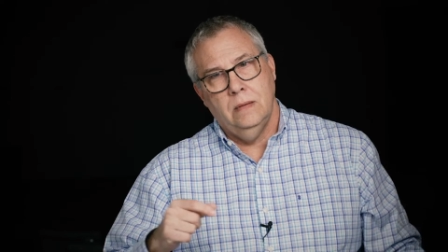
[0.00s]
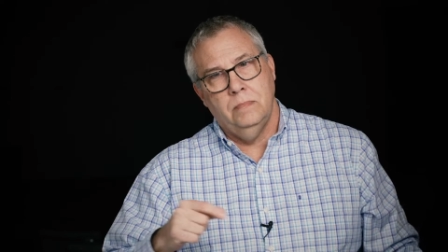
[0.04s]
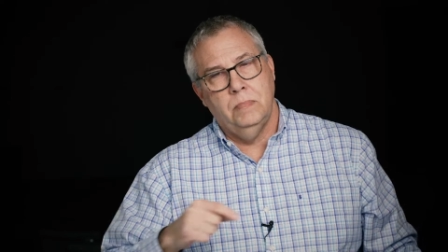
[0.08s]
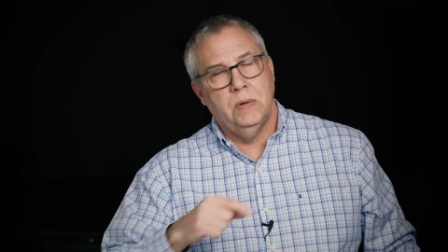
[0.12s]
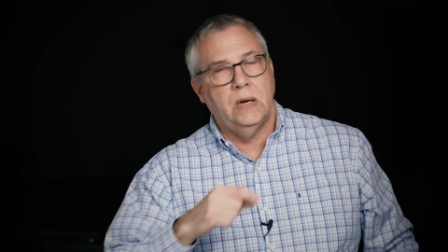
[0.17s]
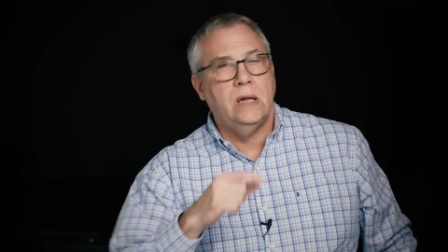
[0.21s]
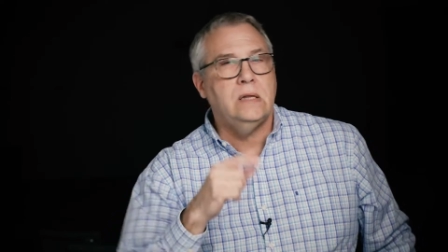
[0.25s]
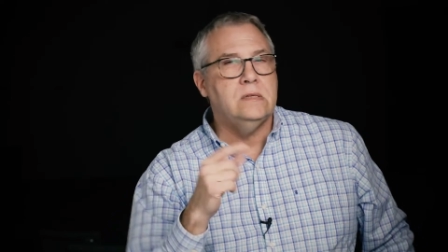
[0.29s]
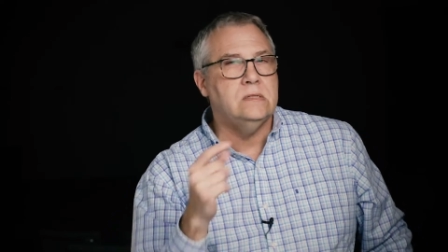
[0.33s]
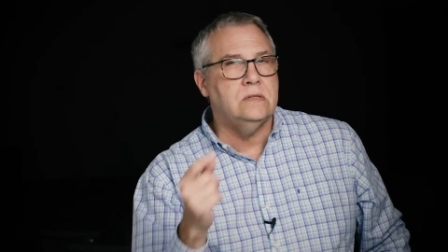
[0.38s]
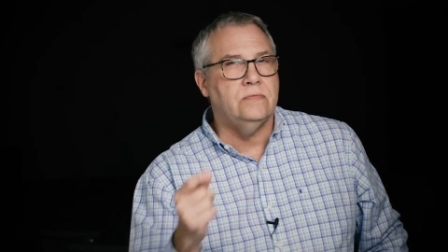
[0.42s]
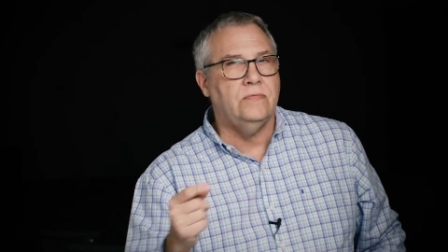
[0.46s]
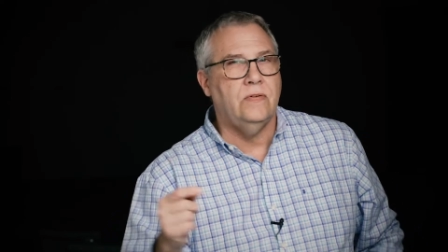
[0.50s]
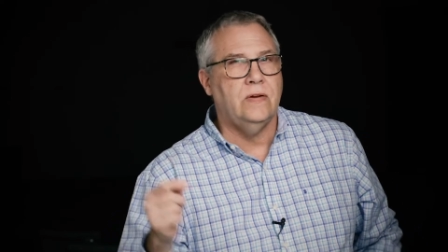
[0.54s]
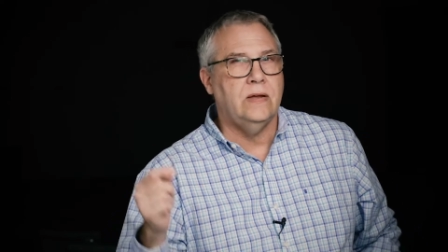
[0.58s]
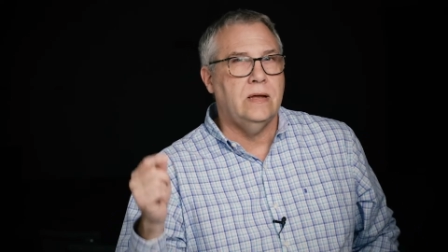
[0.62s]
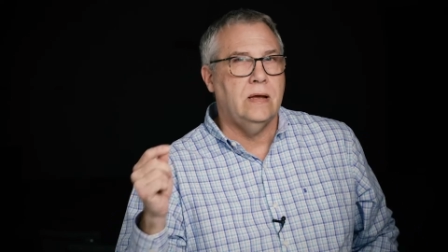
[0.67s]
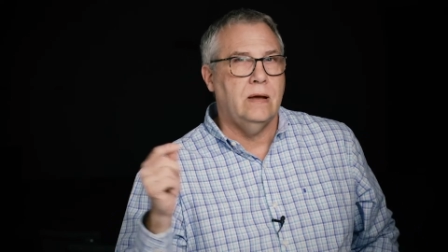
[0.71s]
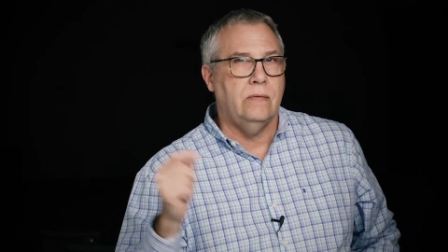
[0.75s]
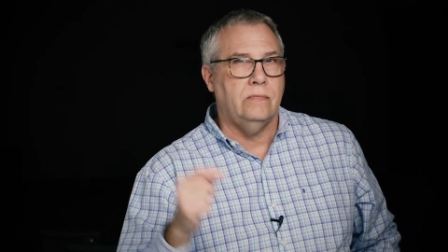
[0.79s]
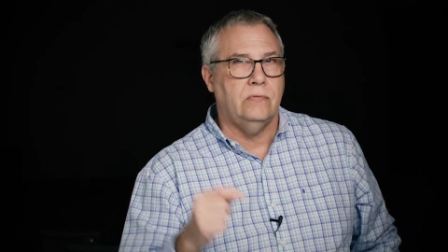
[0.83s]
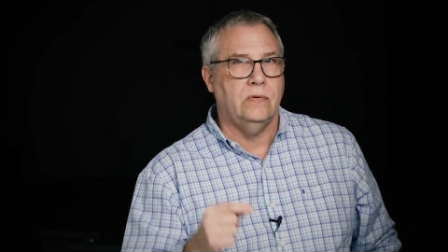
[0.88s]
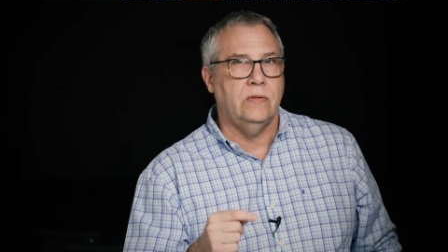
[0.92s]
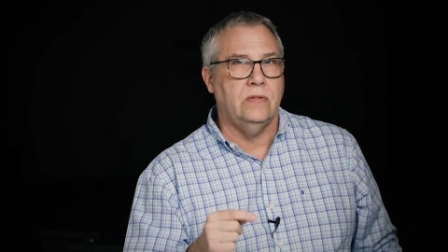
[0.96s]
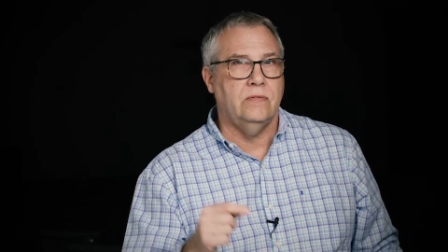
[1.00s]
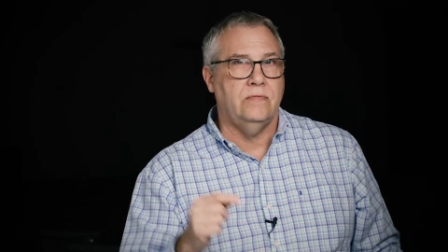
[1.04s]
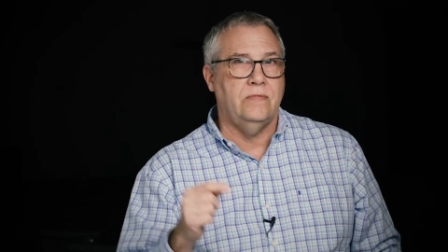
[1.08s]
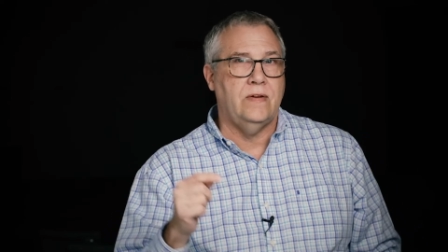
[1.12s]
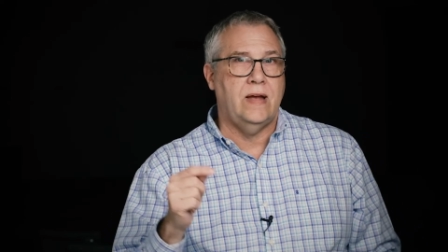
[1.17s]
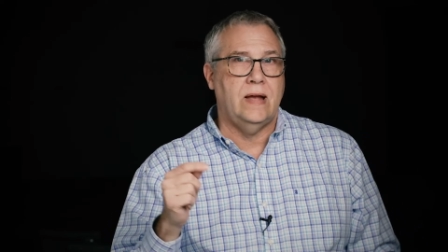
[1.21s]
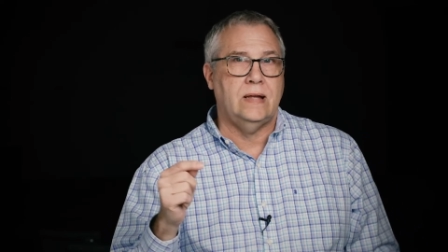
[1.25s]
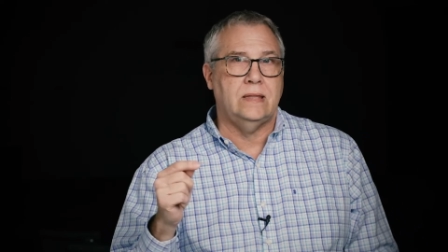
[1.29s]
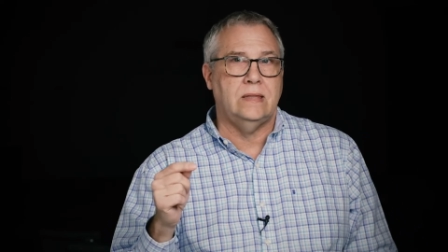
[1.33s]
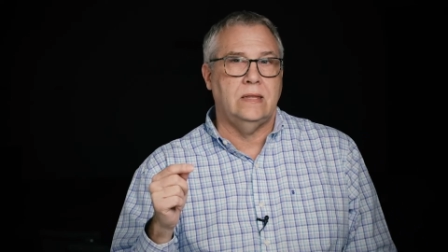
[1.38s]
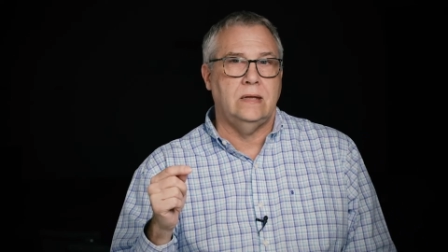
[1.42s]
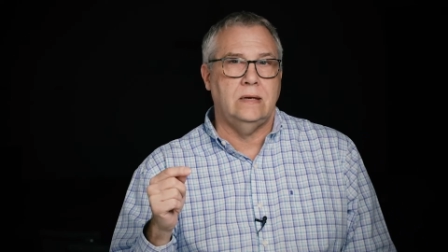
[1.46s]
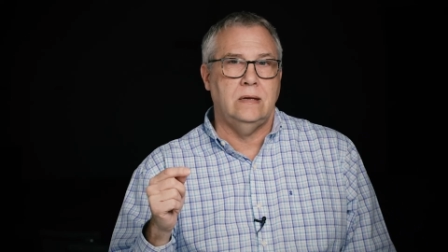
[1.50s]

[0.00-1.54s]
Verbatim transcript: But also find comfort in the fact